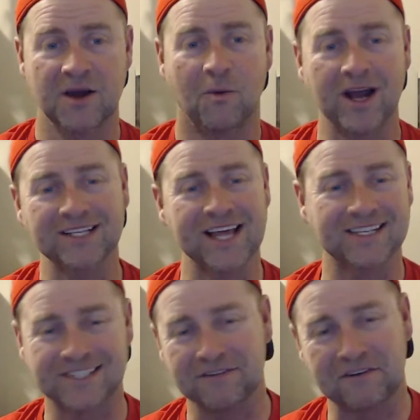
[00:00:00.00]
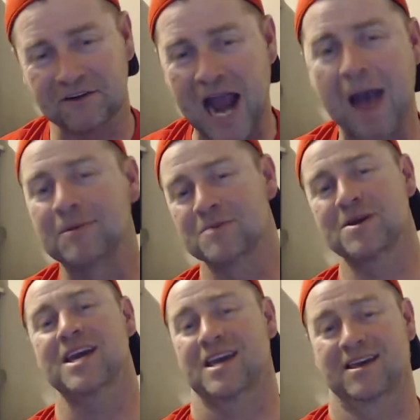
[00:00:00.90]
Why didn't that stuff ever happen to
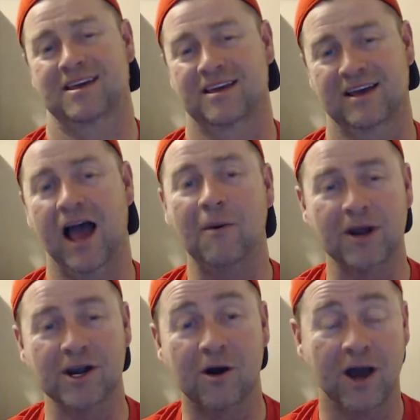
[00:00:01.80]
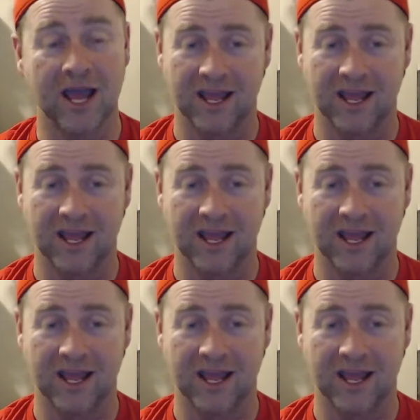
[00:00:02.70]
me? I want to know.